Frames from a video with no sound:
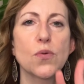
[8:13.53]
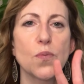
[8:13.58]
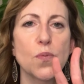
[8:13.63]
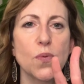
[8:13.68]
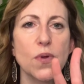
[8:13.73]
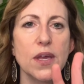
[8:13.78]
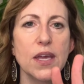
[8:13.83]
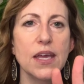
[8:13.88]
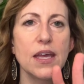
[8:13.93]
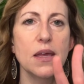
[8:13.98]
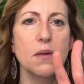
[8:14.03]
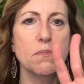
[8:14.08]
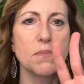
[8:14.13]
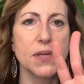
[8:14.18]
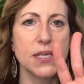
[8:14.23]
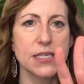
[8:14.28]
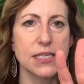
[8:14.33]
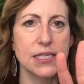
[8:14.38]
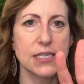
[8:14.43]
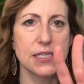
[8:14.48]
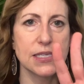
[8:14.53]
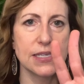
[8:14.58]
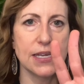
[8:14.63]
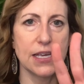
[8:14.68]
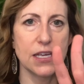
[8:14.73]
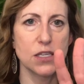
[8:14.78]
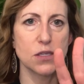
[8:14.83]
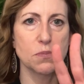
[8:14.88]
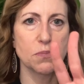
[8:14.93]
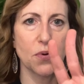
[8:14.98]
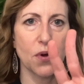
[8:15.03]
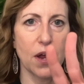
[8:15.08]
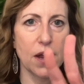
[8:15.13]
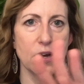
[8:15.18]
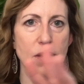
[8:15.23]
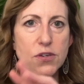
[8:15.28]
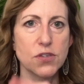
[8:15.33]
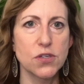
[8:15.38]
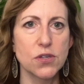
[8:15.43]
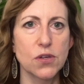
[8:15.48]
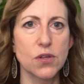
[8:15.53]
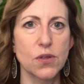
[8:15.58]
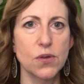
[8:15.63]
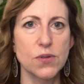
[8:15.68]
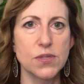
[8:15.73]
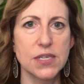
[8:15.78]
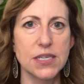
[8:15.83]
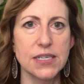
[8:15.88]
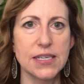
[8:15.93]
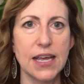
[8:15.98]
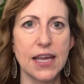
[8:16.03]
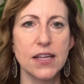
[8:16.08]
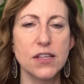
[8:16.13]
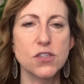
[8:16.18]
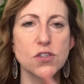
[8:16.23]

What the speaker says: 3 business days prior to closing date.